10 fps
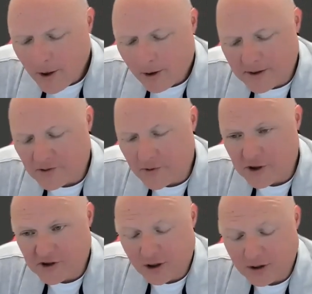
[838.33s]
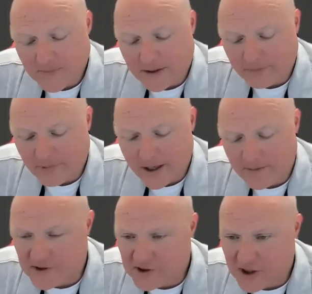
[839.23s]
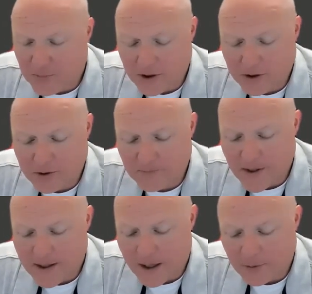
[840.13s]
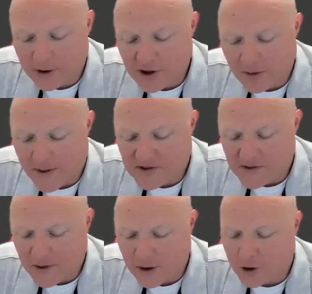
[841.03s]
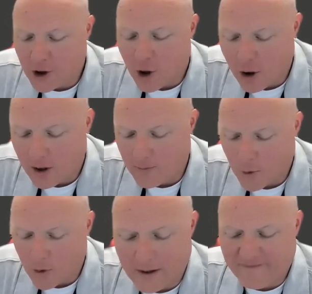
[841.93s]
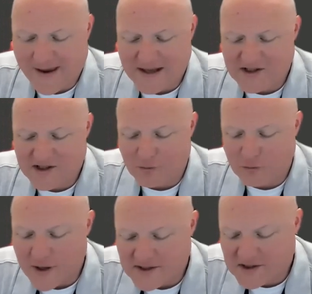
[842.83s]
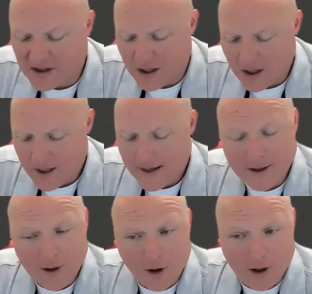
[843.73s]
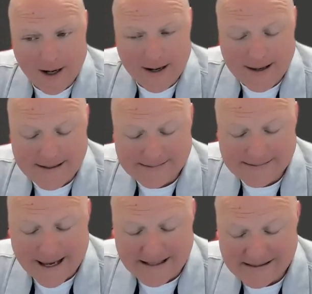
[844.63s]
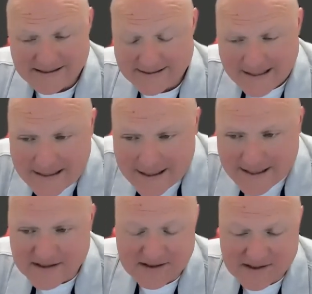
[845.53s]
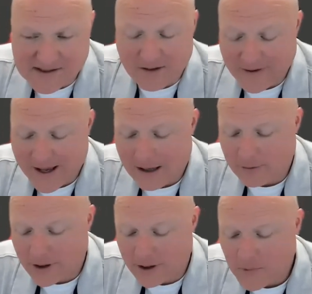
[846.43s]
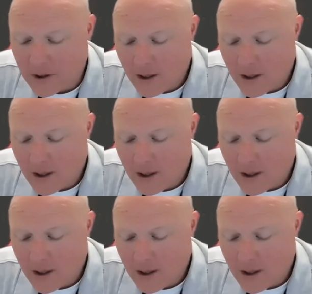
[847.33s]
All right, so we just talked about the RAM, the CPU, and now we're going to talk about something called ARM, Advanced RISC. And RISC is itself an acronym.